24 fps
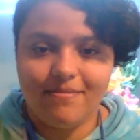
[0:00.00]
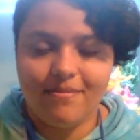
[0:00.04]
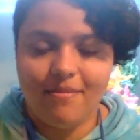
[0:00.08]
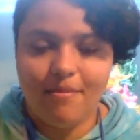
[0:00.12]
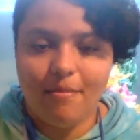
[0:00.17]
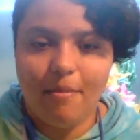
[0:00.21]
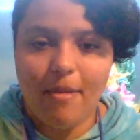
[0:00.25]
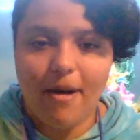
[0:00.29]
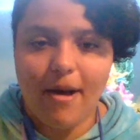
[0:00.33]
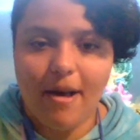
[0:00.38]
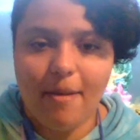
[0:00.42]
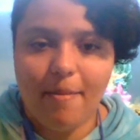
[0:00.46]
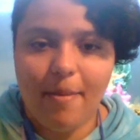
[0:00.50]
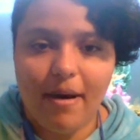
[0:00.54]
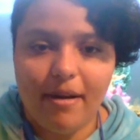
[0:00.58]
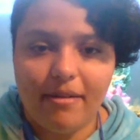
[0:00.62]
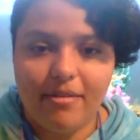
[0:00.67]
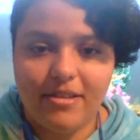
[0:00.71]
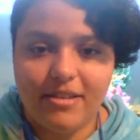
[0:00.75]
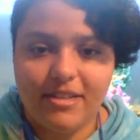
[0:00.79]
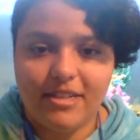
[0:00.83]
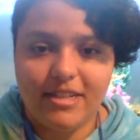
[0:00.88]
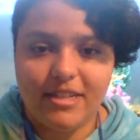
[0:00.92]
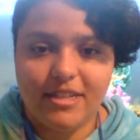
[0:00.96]
my
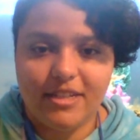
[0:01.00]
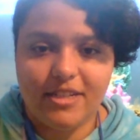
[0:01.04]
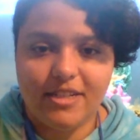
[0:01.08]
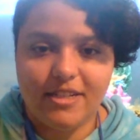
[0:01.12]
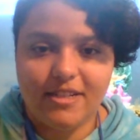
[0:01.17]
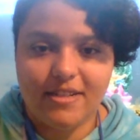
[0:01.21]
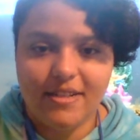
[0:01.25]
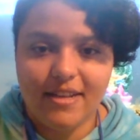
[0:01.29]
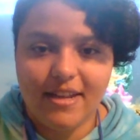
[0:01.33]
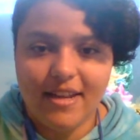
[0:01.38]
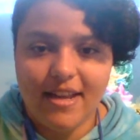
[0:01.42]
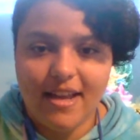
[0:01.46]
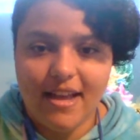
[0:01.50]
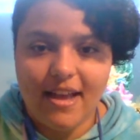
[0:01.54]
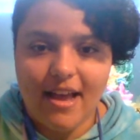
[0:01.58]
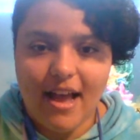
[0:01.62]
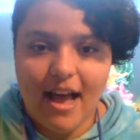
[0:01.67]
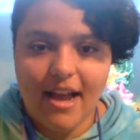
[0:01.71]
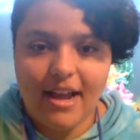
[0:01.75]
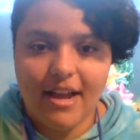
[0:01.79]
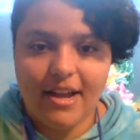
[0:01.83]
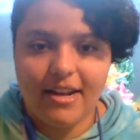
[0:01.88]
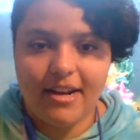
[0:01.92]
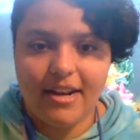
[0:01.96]
hypothesis,
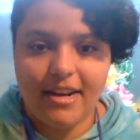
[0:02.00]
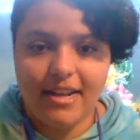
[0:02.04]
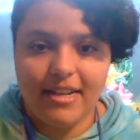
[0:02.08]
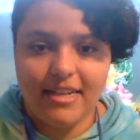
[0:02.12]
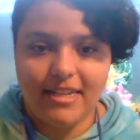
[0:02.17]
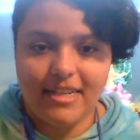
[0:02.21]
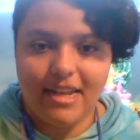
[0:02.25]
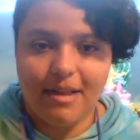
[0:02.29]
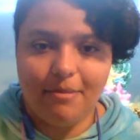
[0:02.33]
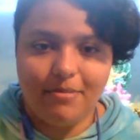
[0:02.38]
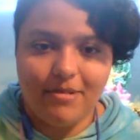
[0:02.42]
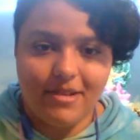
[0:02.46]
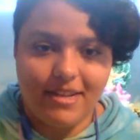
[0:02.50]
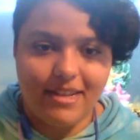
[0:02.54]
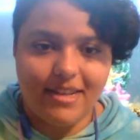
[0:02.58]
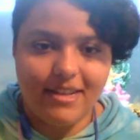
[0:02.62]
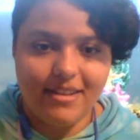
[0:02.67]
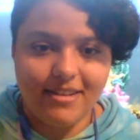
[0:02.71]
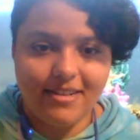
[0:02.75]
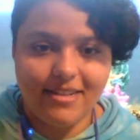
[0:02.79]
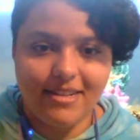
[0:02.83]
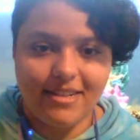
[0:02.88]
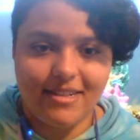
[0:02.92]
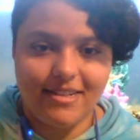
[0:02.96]
I couldn't accept
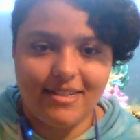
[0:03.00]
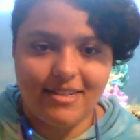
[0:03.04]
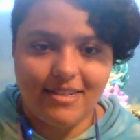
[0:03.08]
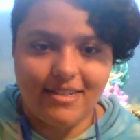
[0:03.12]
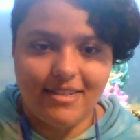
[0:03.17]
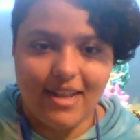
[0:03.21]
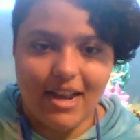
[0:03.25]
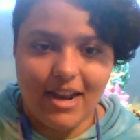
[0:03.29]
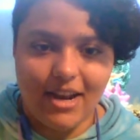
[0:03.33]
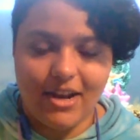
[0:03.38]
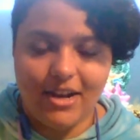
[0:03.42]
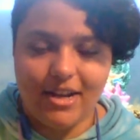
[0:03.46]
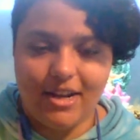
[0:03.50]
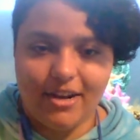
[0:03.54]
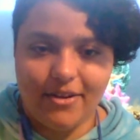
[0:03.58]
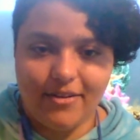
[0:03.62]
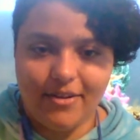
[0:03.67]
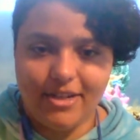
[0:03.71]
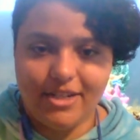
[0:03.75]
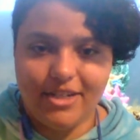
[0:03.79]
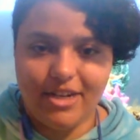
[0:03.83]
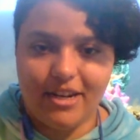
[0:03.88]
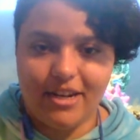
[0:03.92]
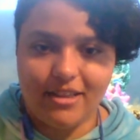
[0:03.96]
it since I couldn't
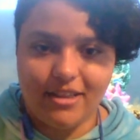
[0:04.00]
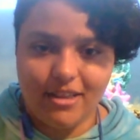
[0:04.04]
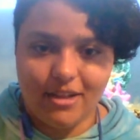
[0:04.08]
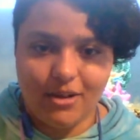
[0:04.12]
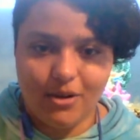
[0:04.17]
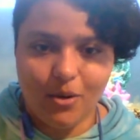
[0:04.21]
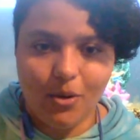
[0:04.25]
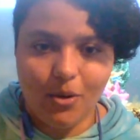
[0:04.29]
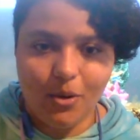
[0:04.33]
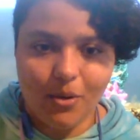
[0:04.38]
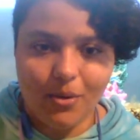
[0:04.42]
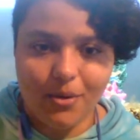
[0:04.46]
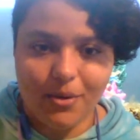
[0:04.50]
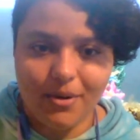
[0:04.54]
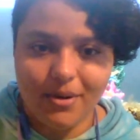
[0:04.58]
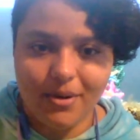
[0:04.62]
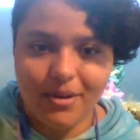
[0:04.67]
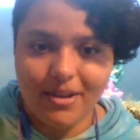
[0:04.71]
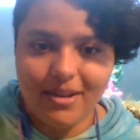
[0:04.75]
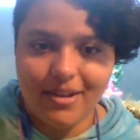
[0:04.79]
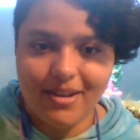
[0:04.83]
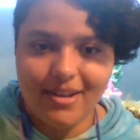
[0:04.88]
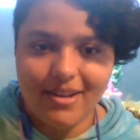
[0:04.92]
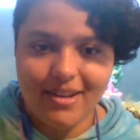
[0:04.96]
reject the null,
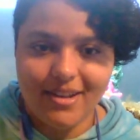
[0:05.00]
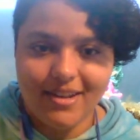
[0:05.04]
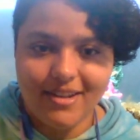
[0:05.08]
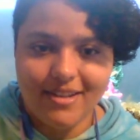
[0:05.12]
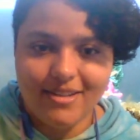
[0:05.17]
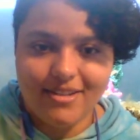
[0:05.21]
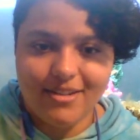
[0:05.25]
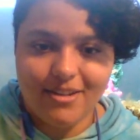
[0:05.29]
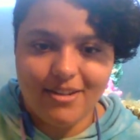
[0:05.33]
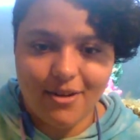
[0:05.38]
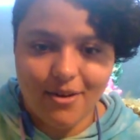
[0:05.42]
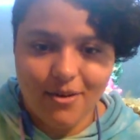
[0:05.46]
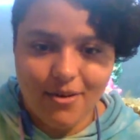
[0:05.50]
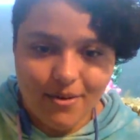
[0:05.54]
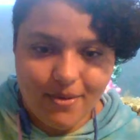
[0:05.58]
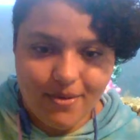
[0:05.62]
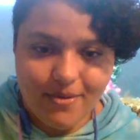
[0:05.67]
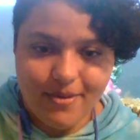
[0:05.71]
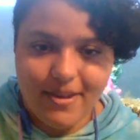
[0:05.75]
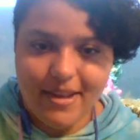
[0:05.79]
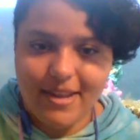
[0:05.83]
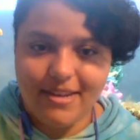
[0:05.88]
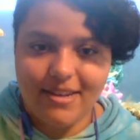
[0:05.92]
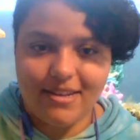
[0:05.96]
so
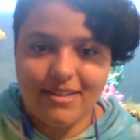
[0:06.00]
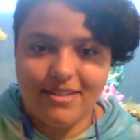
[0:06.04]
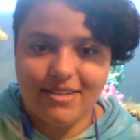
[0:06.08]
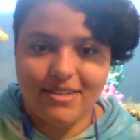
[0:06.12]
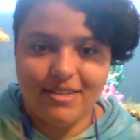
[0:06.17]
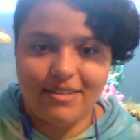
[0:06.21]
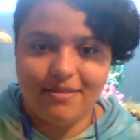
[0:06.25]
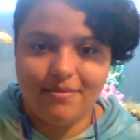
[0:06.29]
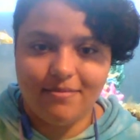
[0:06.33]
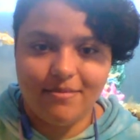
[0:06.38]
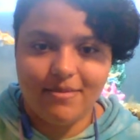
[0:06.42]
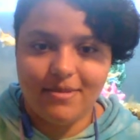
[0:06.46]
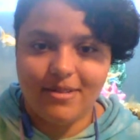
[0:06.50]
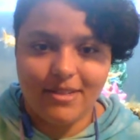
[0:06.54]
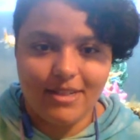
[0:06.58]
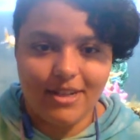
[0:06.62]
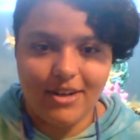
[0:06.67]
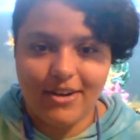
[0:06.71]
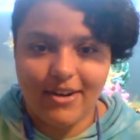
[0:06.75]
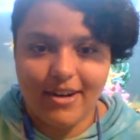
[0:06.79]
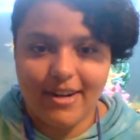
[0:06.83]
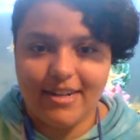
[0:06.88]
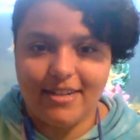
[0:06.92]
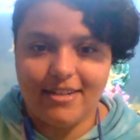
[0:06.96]
it doesn't
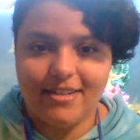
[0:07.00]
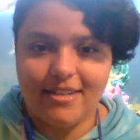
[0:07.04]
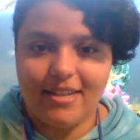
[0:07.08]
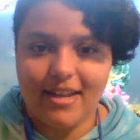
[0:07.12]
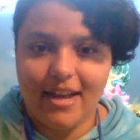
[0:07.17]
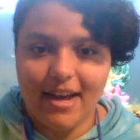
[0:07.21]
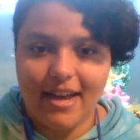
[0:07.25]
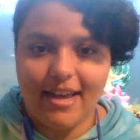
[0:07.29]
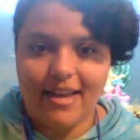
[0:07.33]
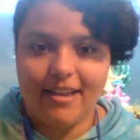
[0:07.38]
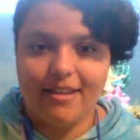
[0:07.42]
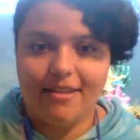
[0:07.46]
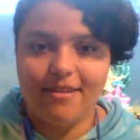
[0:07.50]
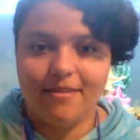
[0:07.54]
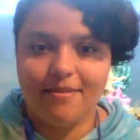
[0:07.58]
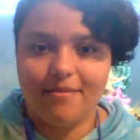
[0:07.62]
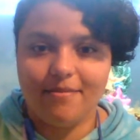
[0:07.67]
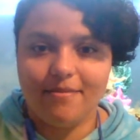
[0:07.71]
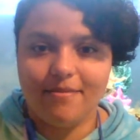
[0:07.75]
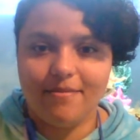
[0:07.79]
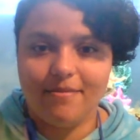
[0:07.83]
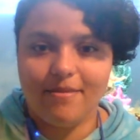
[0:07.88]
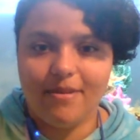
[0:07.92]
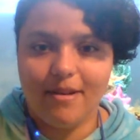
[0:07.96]
decrease the height
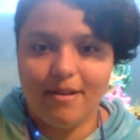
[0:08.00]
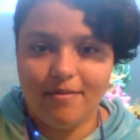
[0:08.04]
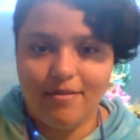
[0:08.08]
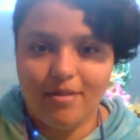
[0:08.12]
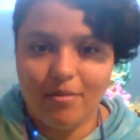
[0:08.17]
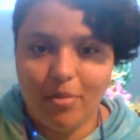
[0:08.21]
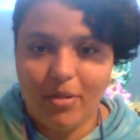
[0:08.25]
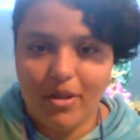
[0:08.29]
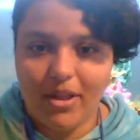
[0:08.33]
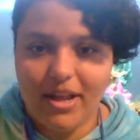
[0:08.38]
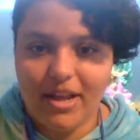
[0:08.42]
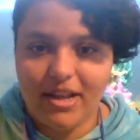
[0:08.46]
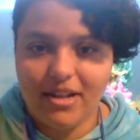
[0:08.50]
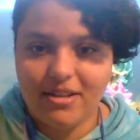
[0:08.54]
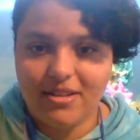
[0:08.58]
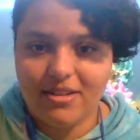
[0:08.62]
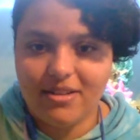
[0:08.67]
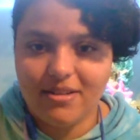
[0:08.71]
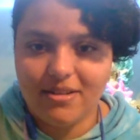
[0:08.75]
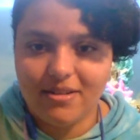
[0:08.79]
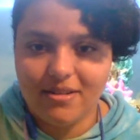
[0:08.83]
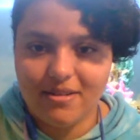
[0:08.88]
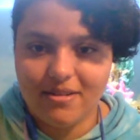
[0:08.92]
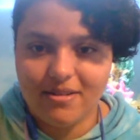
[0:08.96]
of the
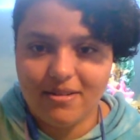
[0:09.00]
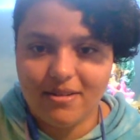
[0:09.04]
plants.